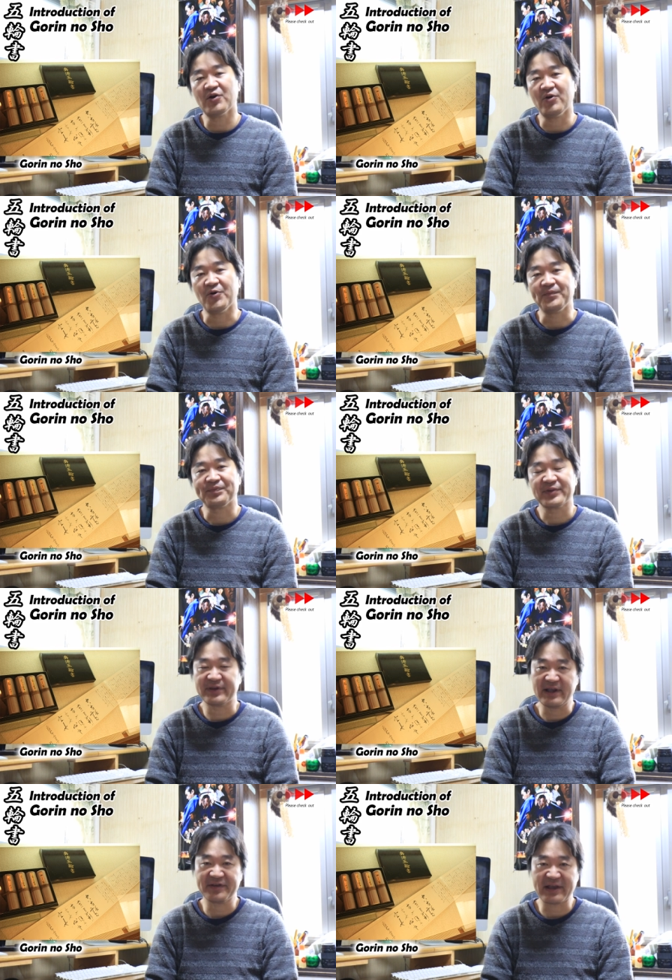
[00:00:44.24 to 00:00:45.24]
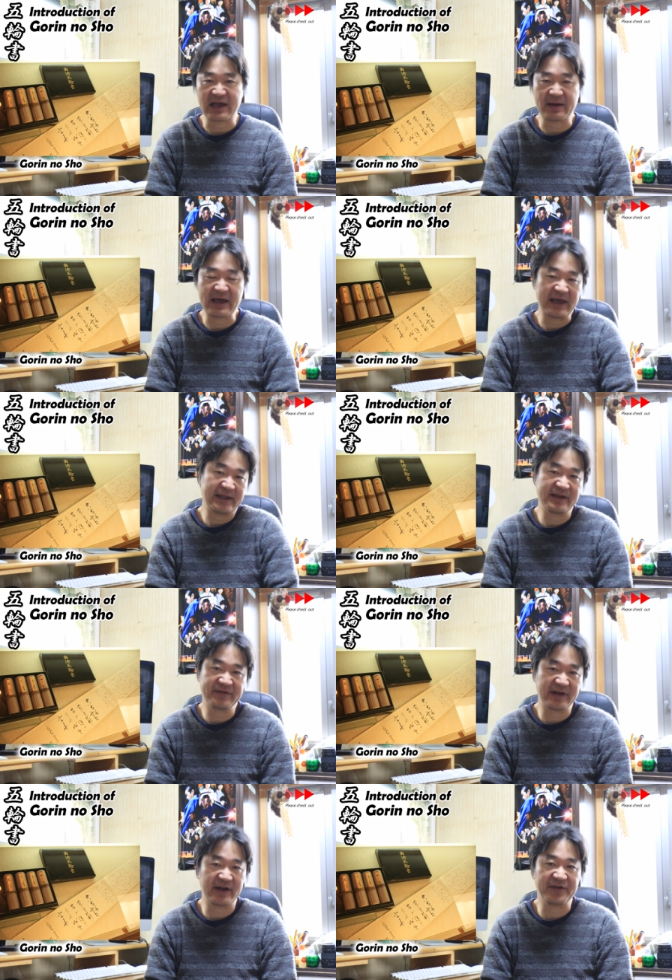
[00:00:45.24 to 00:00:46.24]
so this time uh, in this
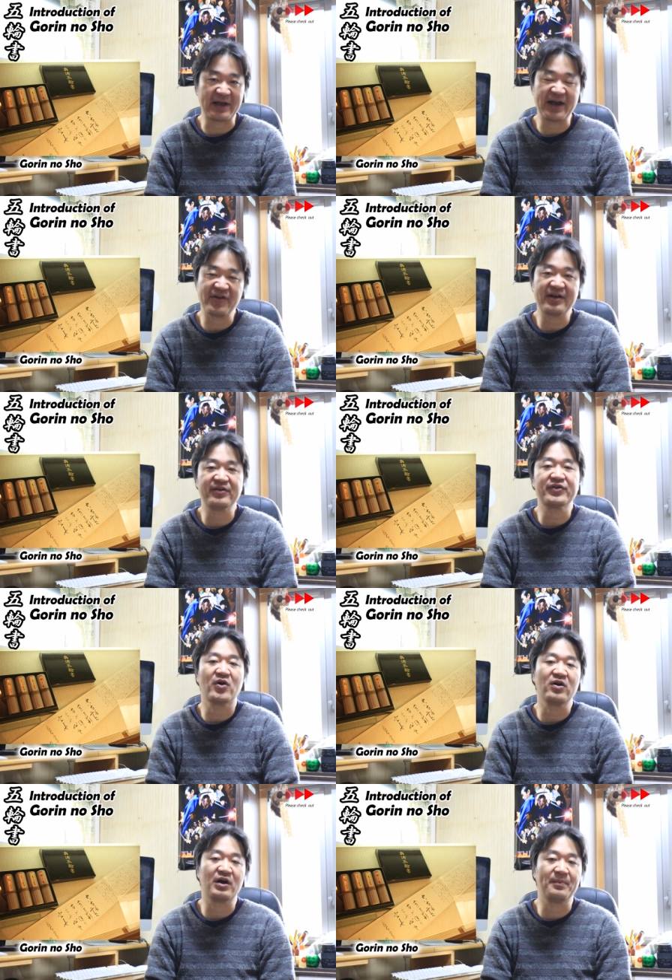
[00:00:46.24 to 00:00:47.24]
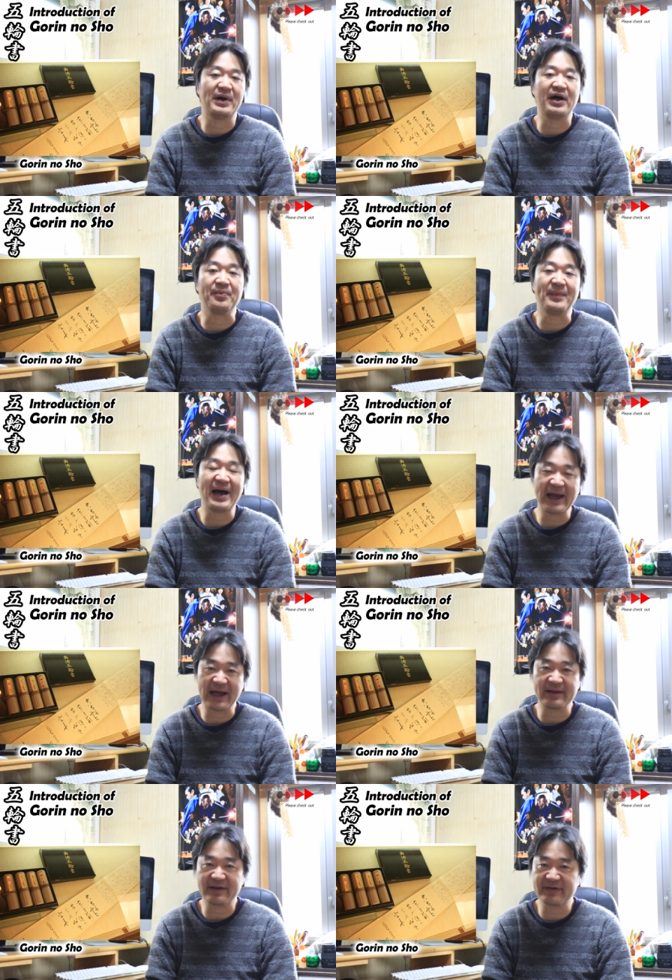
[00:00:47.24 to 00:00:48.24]
series I'd like to talk about my
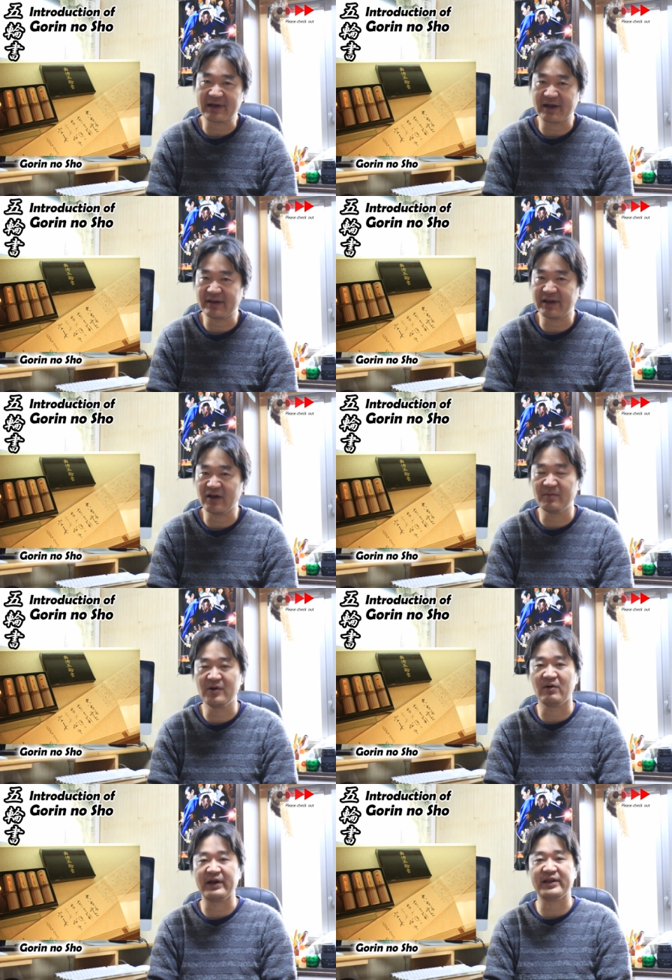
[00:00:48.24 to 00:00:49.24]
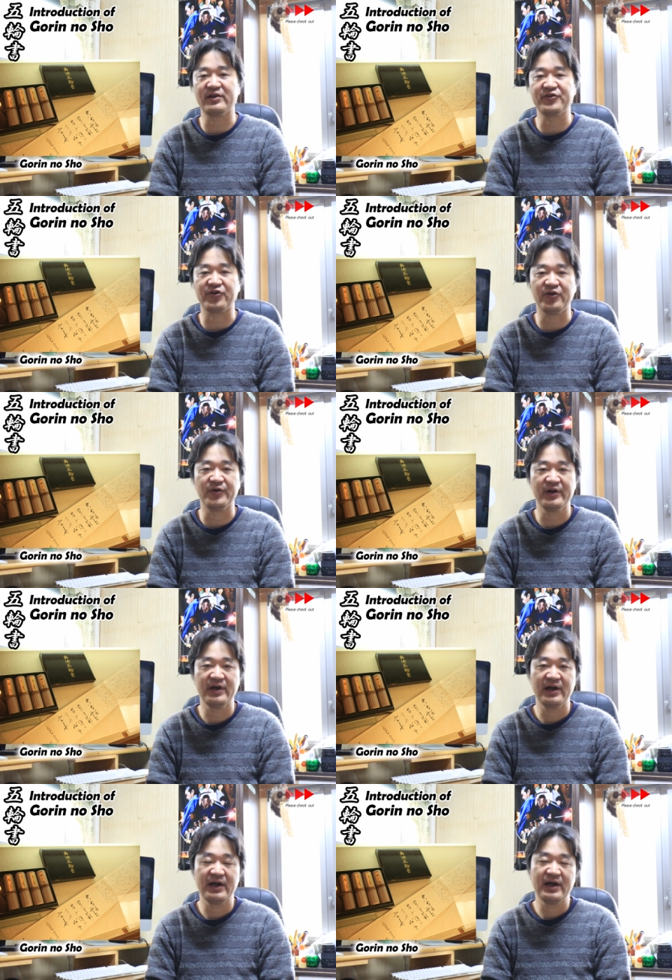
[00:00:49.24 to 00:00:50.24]
understanding of Gorin Show
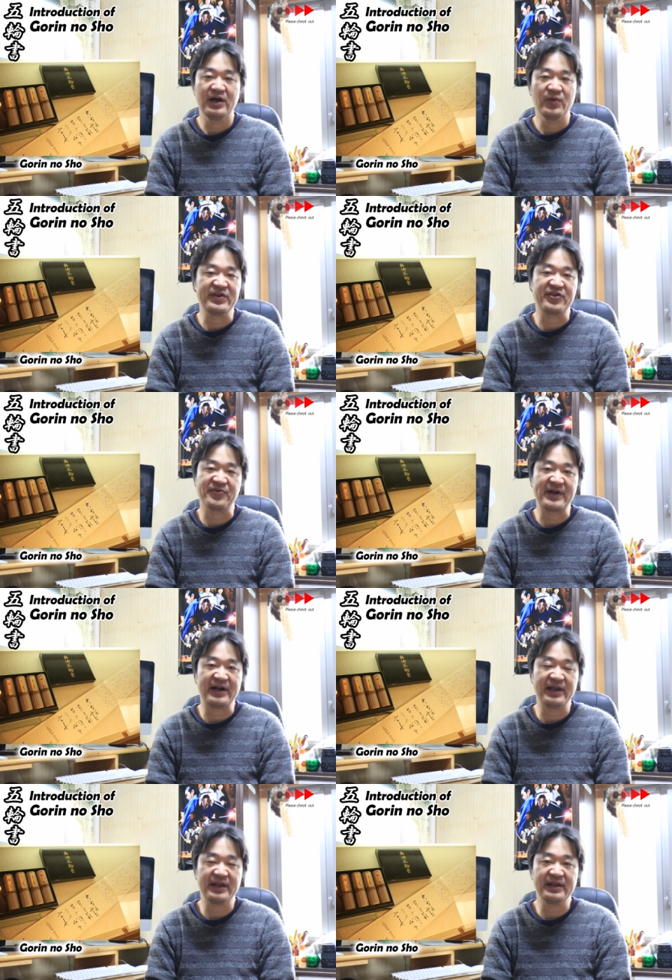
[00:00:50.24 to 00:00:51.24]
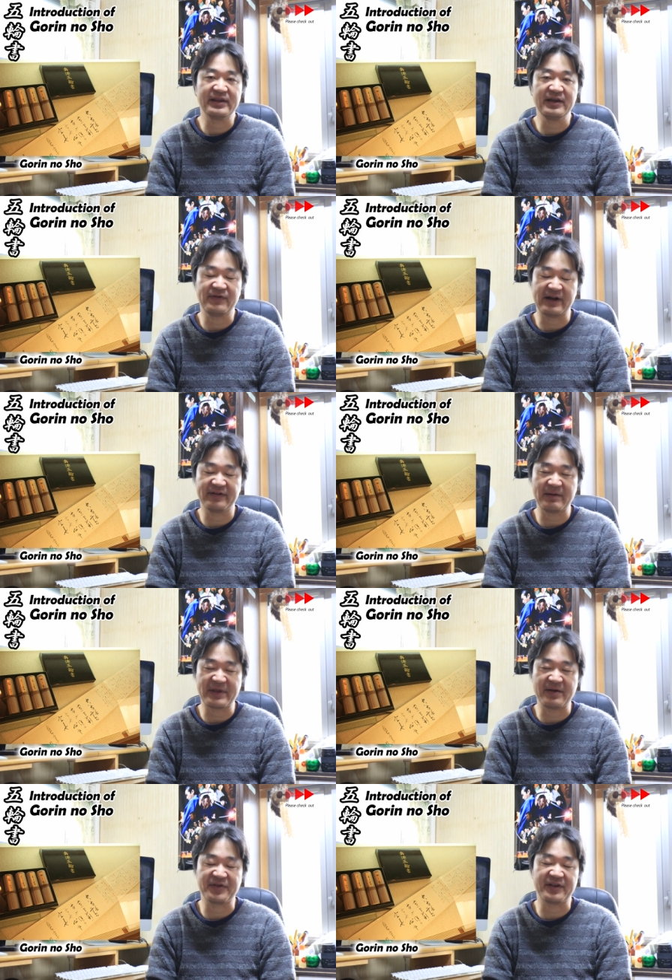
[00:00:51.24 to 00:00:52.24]
which is very different,
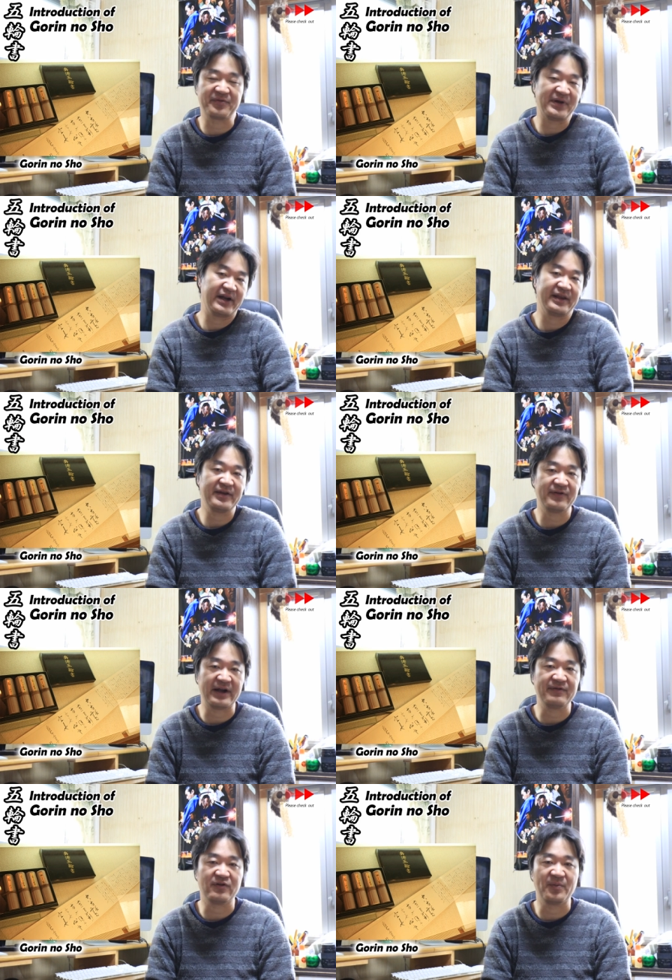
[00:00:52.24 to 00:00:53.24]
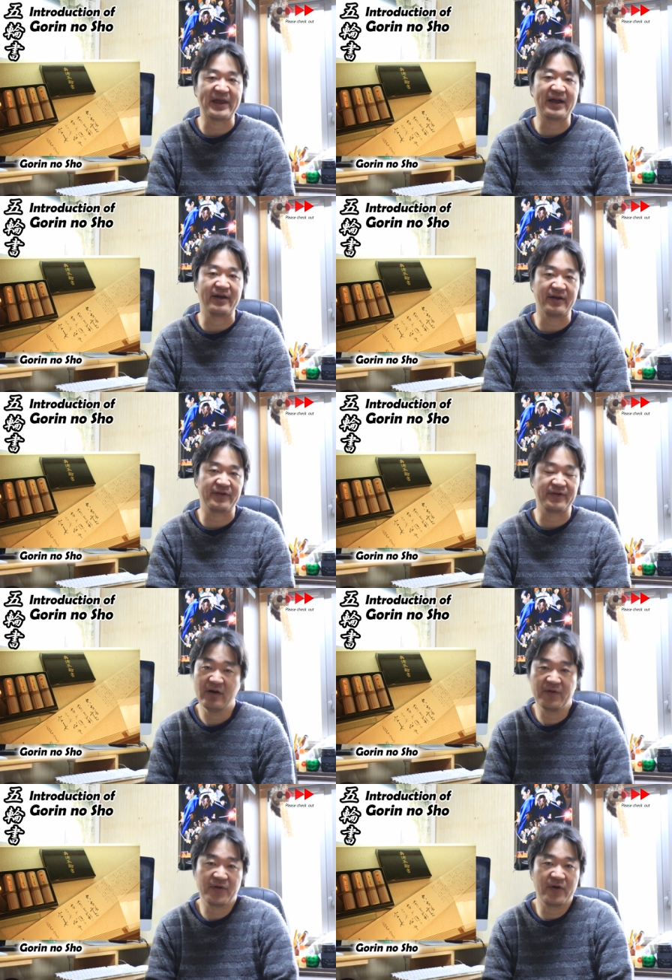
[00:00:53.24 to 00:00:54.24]
sometimes it's very different from the others.
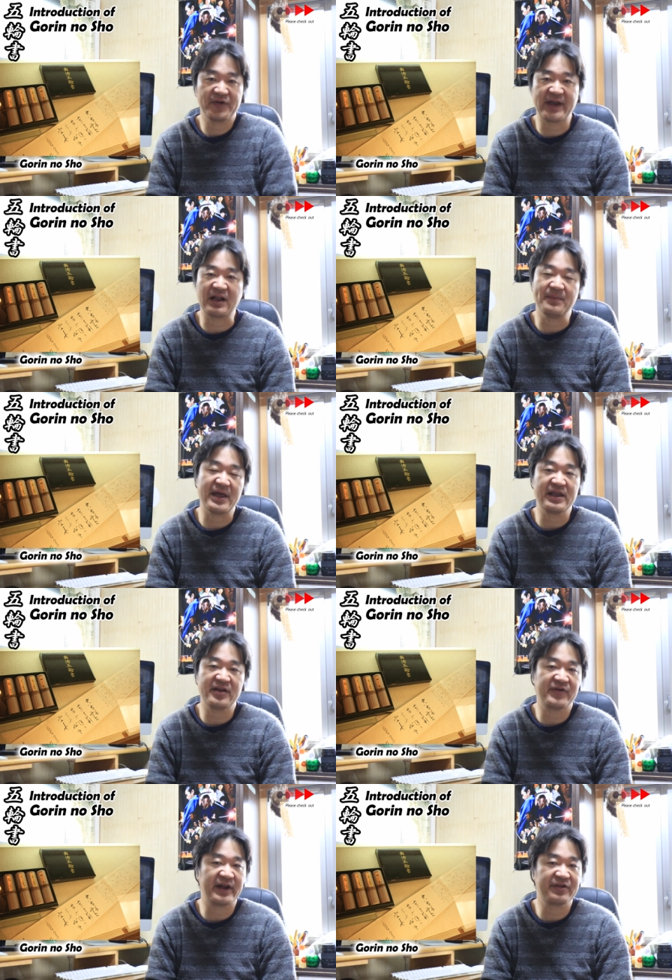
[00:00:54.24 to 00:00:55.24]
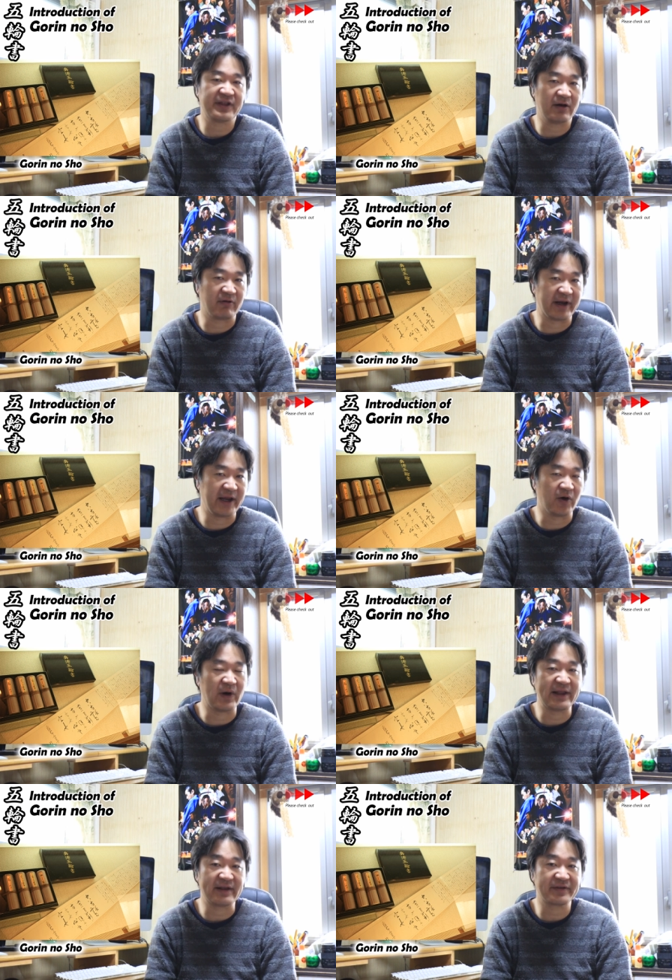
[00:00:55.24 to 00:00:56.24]
Of course there are many different theory or
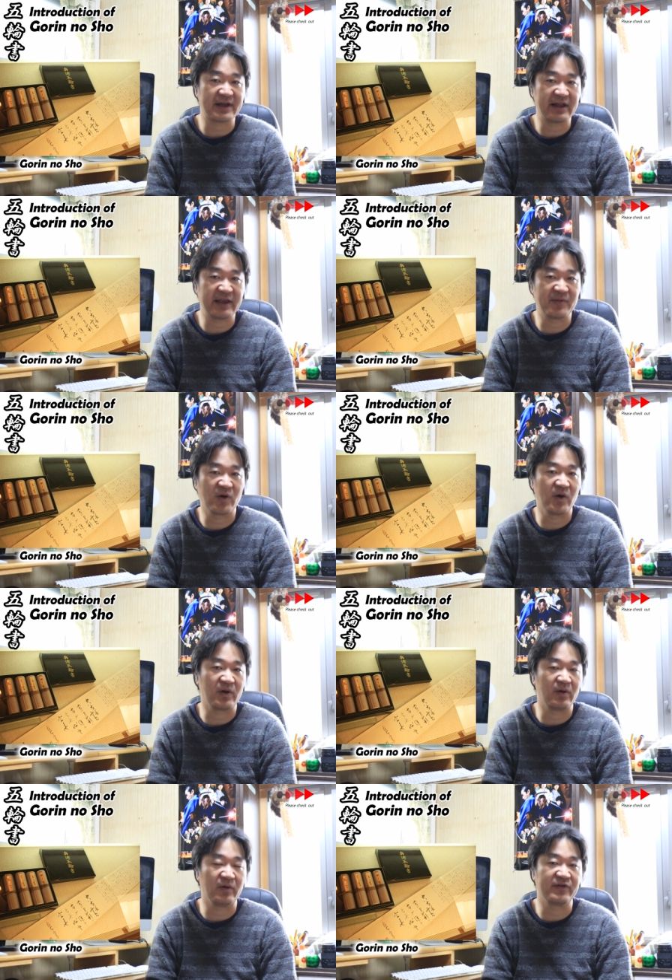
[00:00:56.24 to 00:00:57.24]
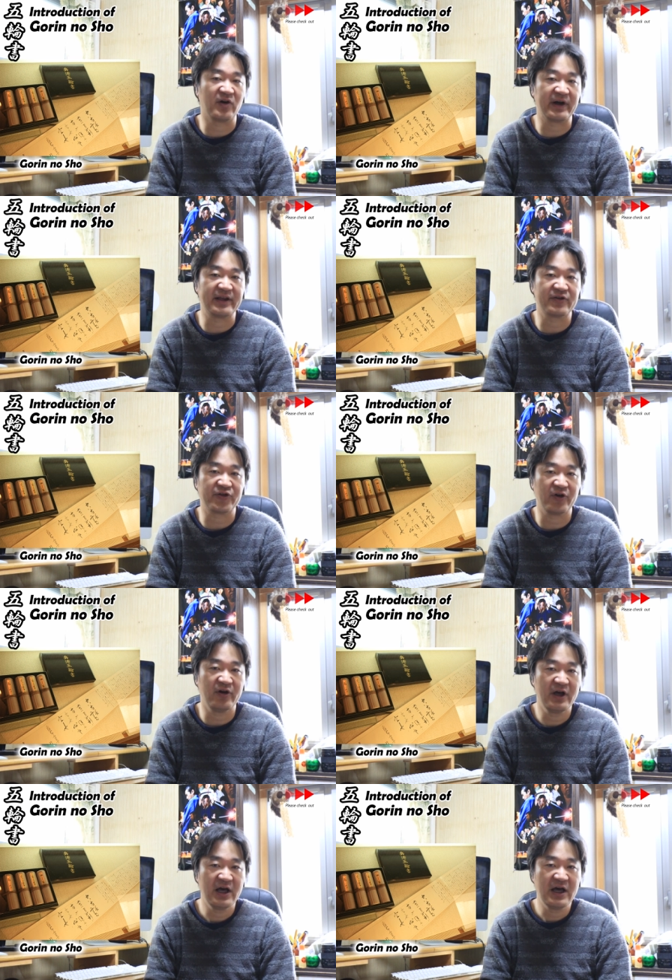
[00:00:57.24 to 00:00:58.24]
understanding of the Show,